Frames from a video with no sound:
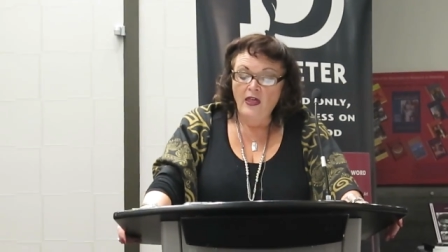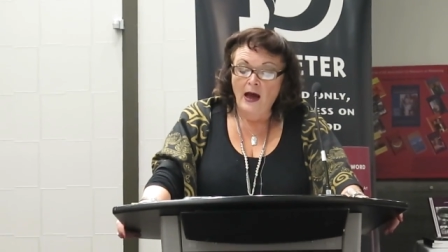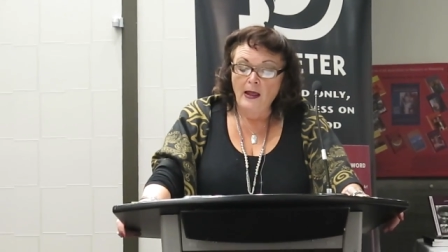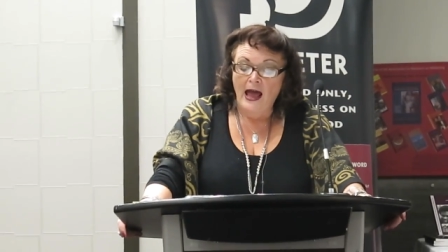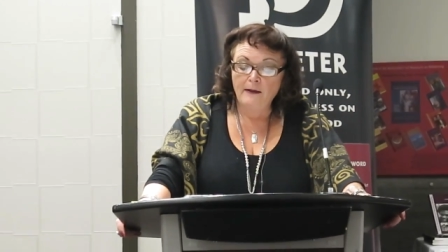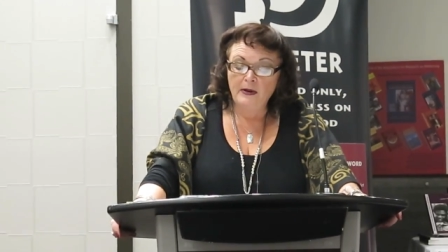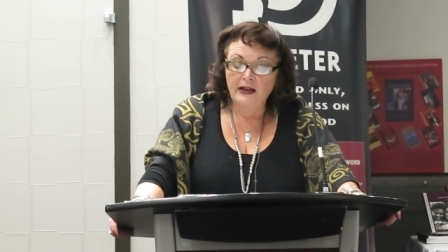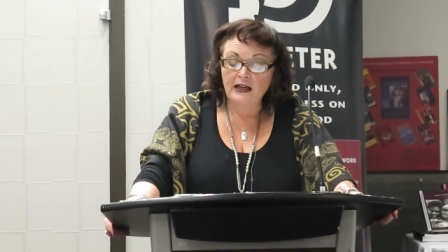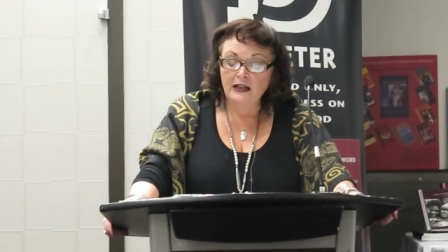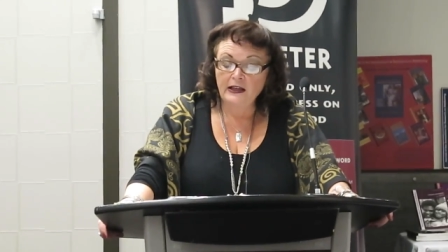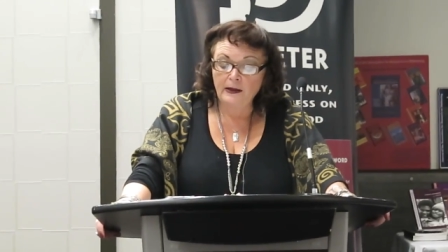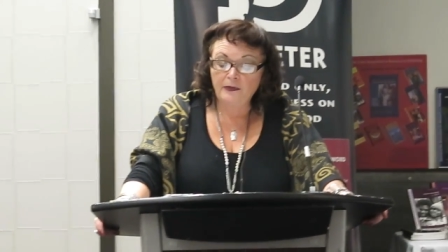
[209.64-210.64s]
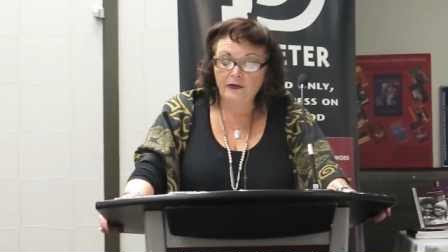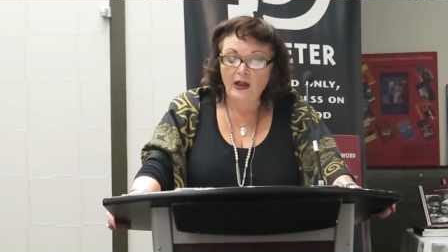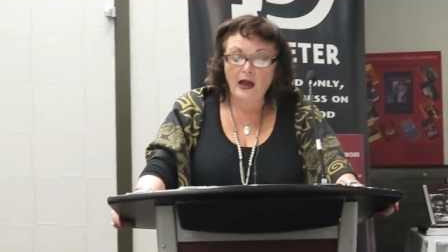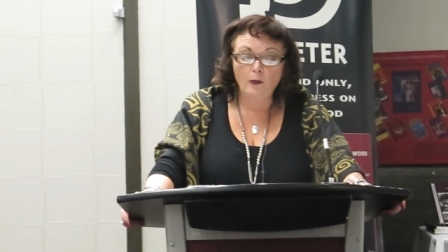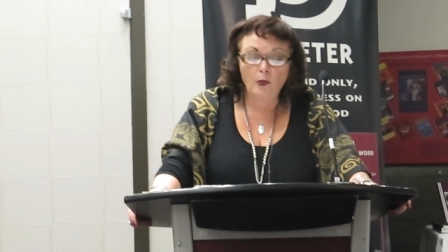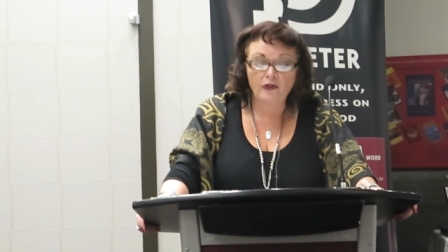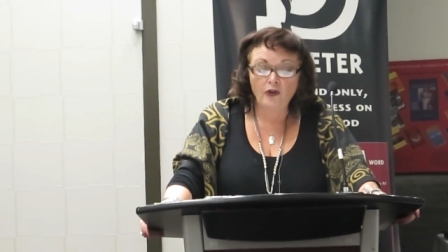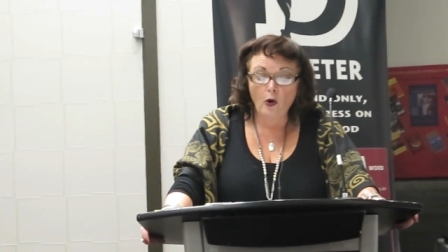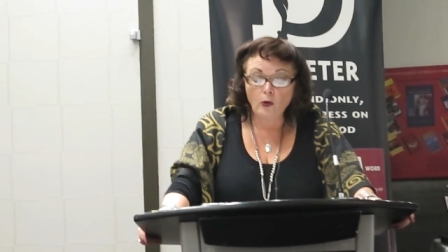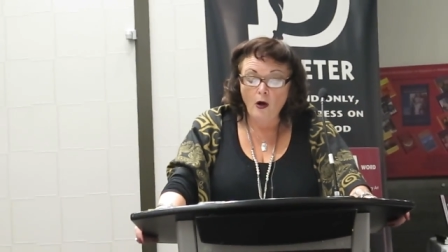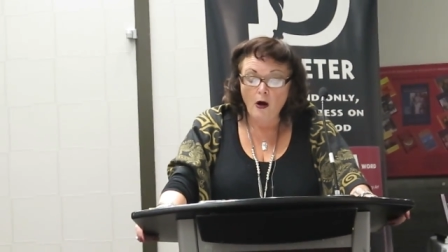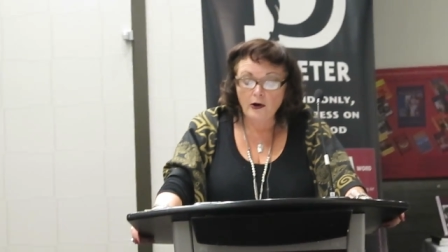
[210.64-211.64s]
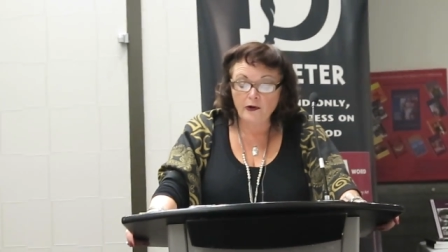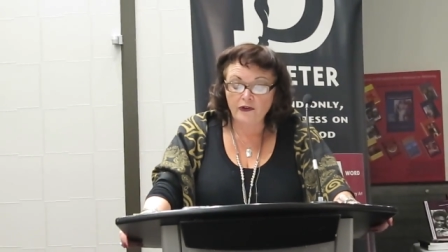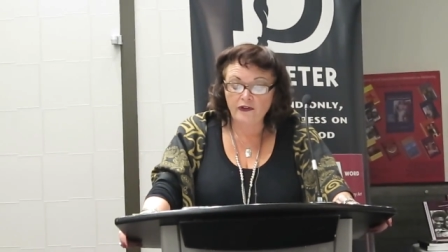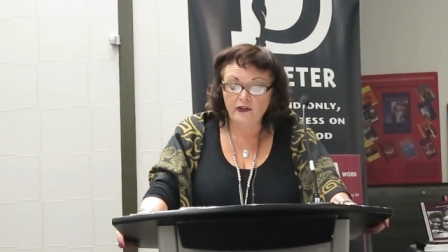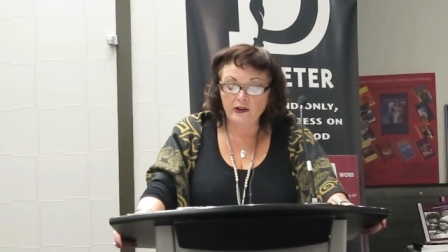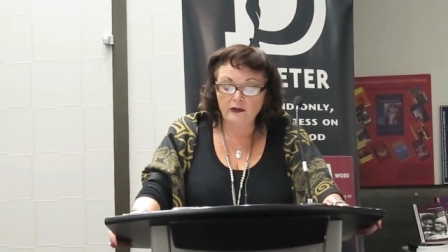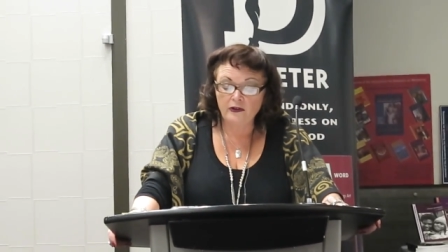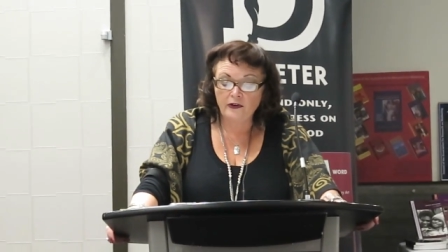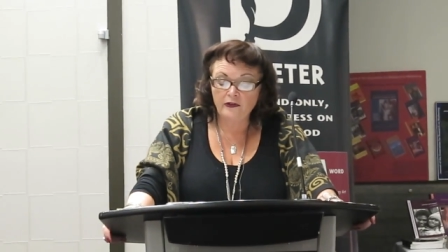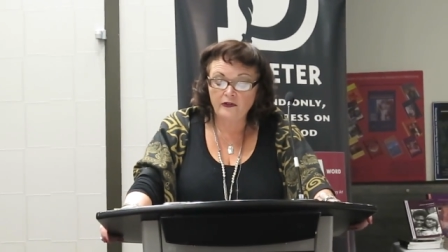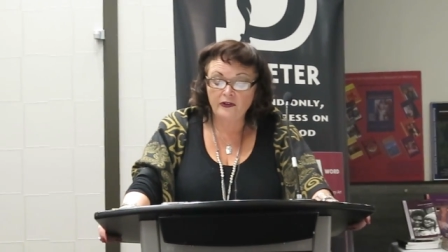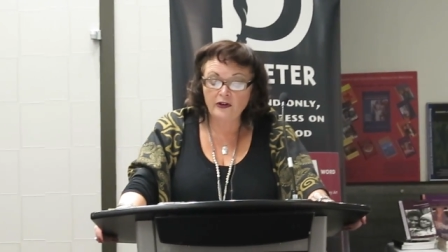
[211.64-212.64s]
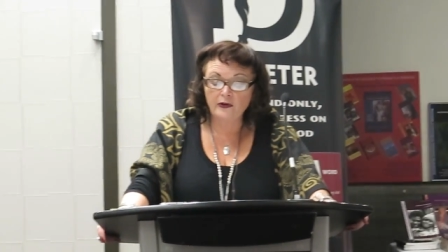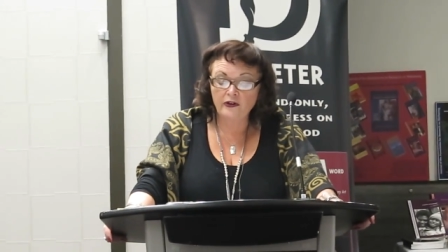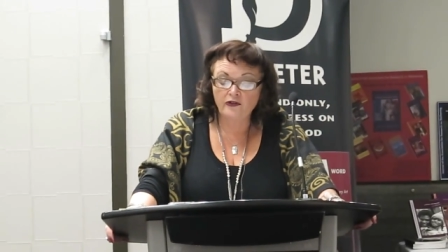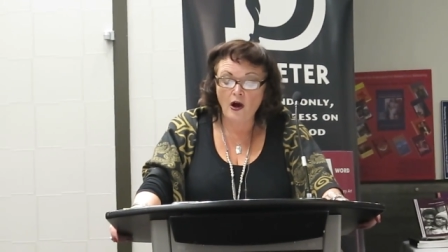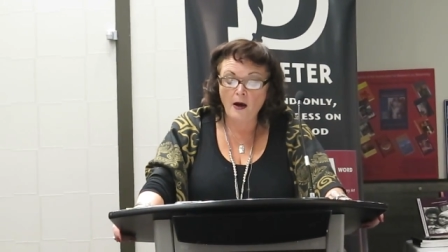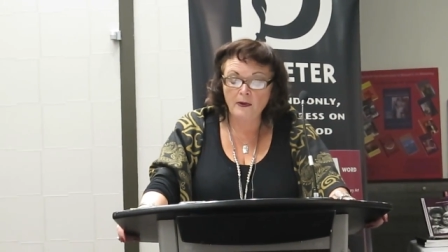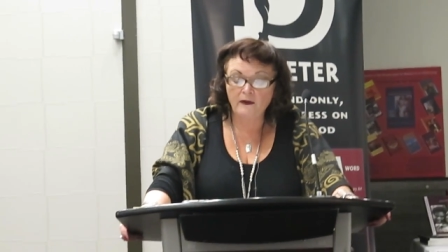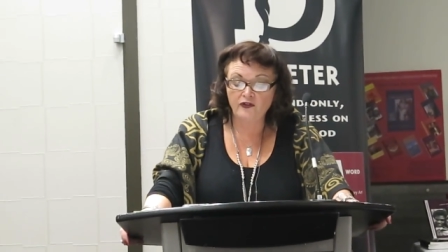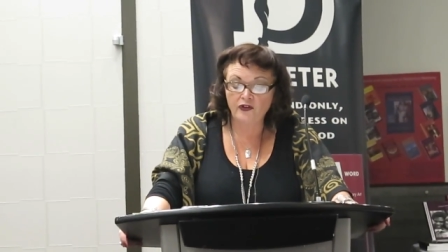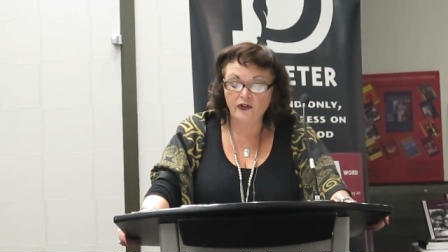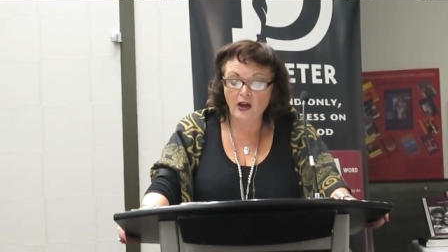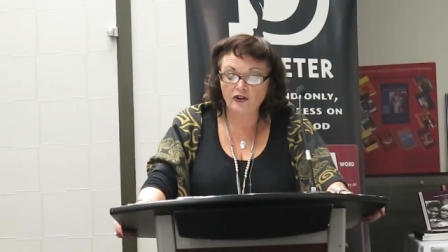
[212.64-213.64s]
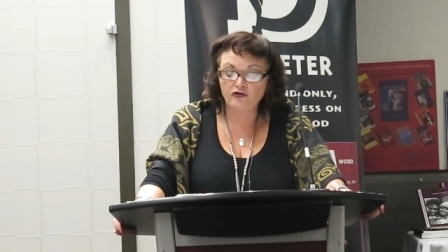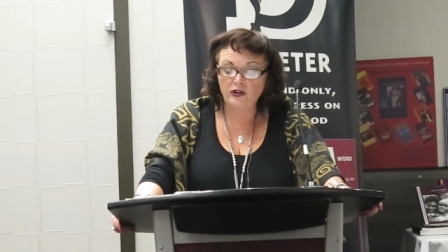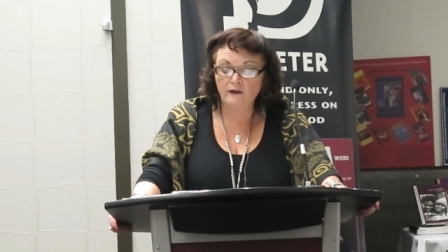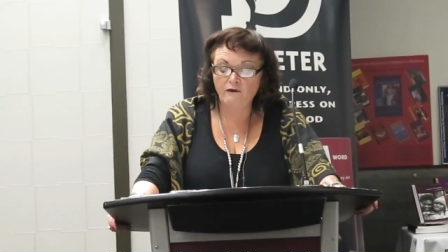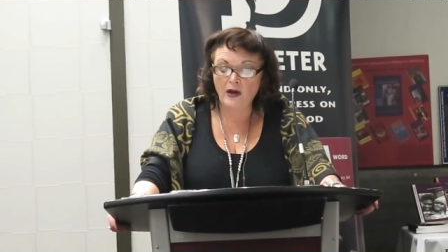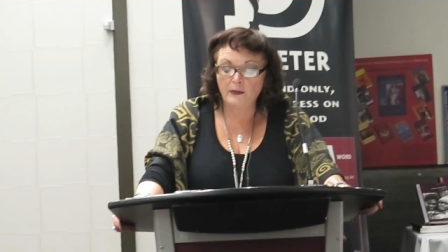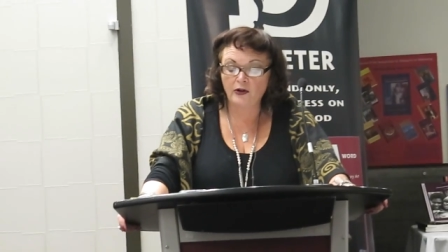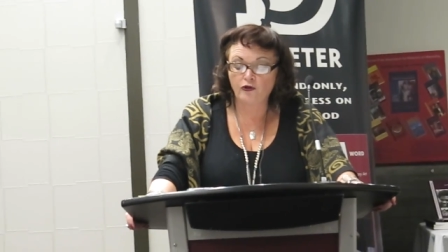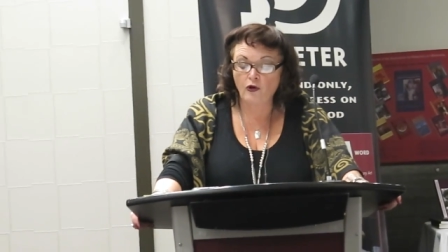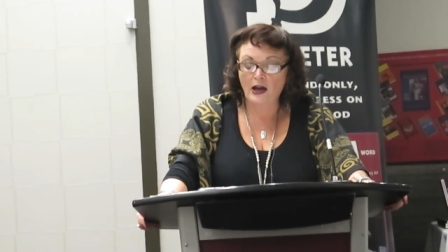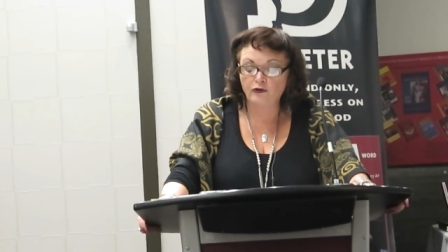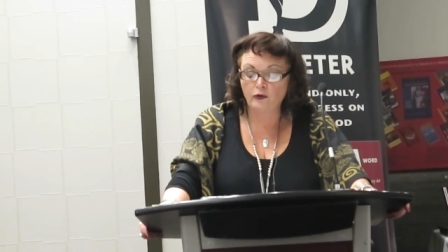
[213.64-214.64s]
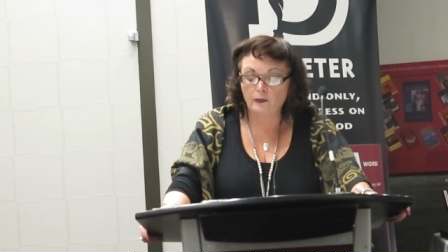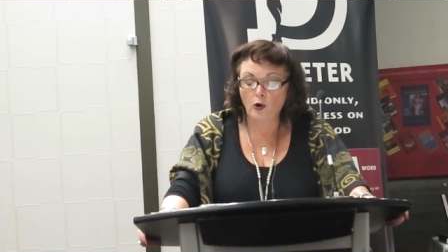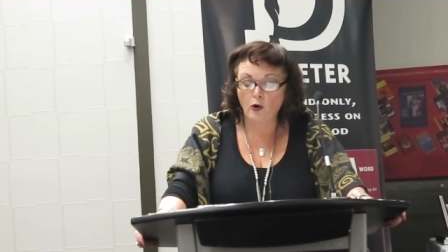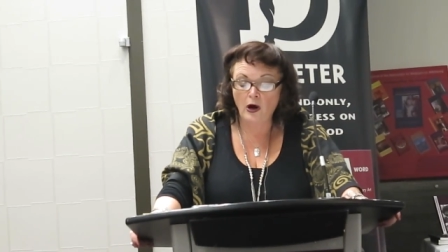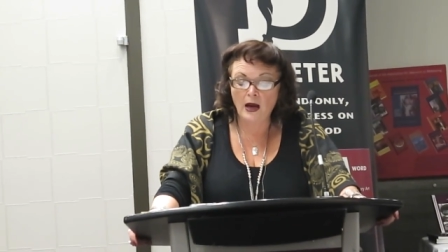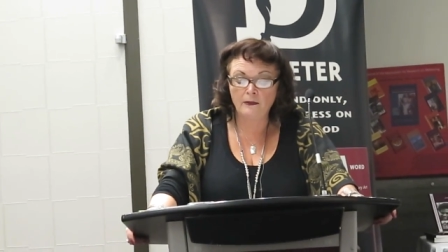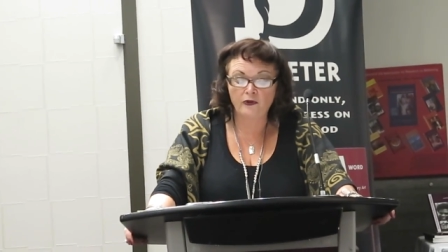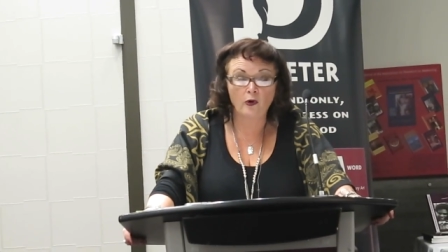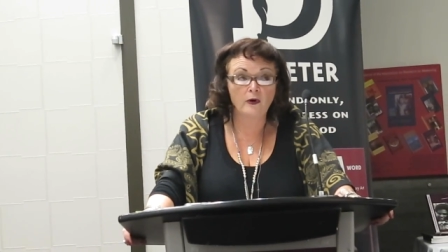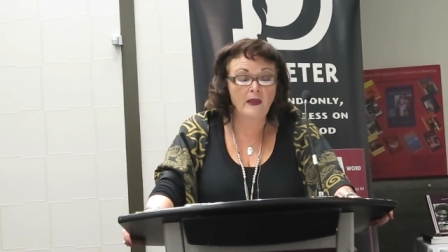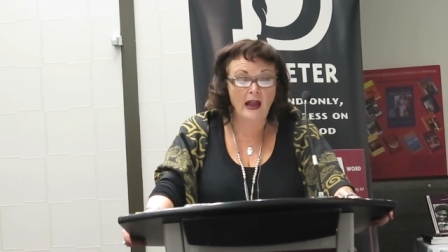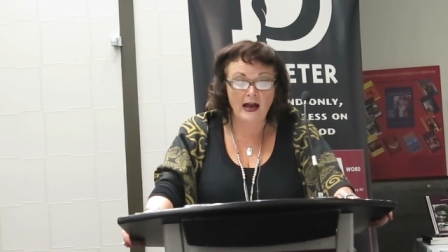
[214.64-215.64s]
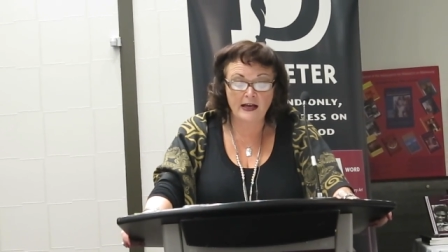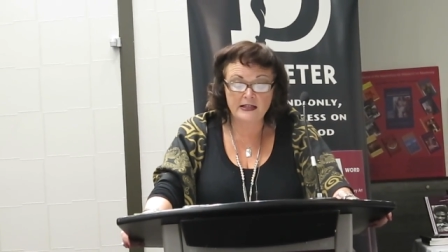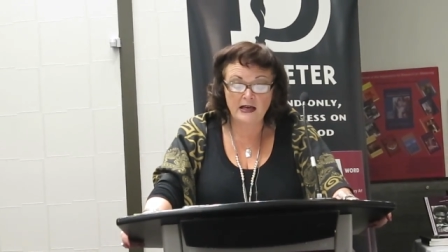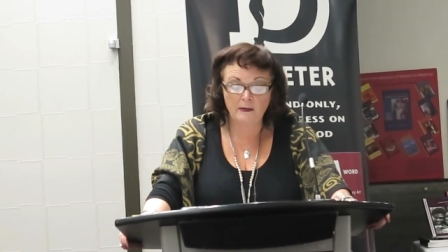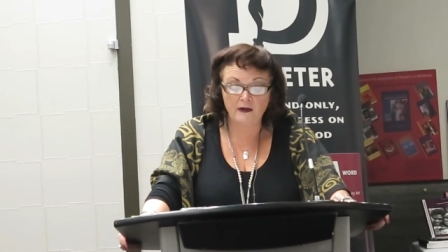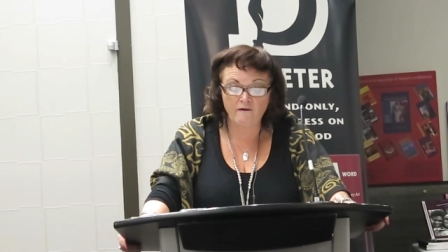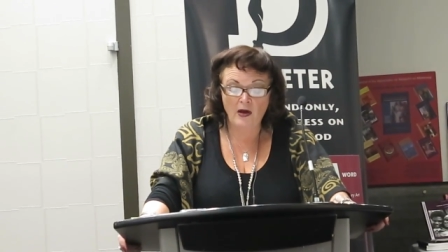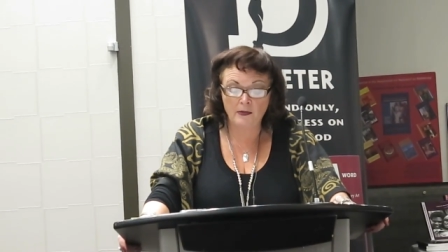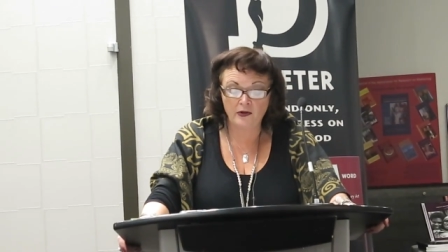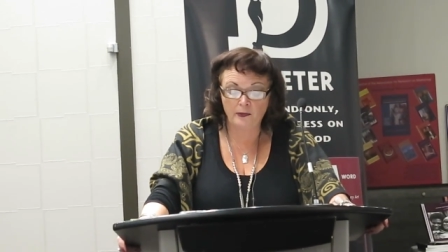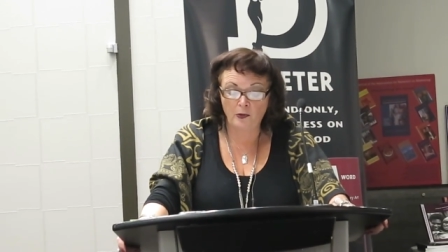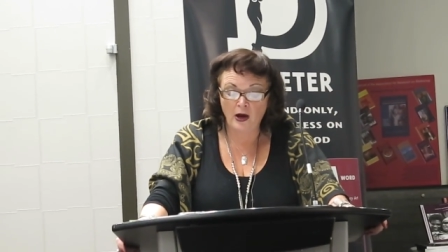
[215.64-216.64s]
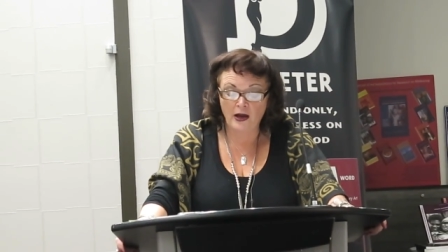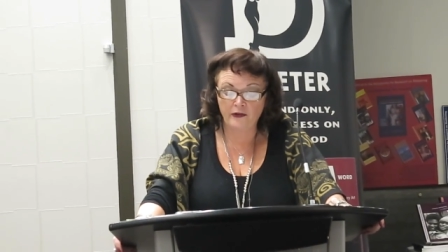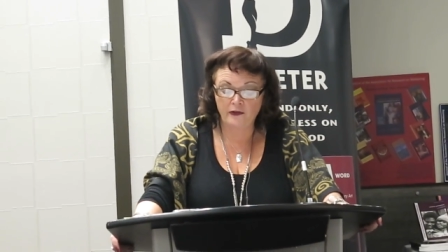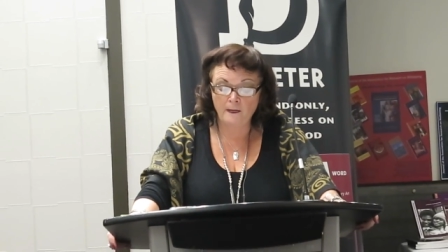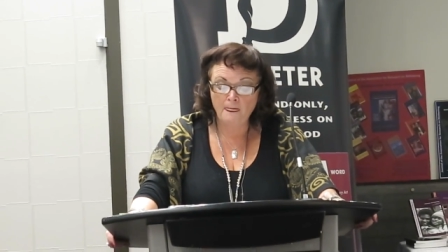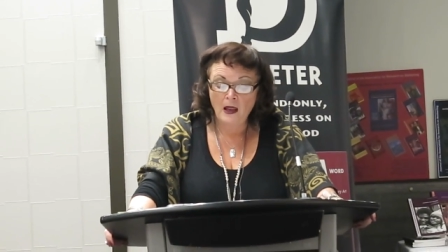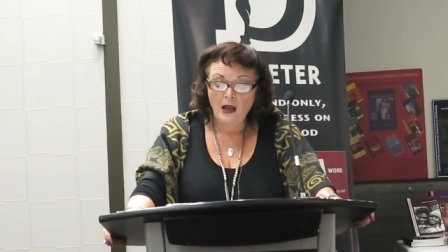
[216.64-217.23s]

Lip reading: that had been eclipsed and was no longer a serious topic of discussion in feminist graduate programs or in the academic feminist press.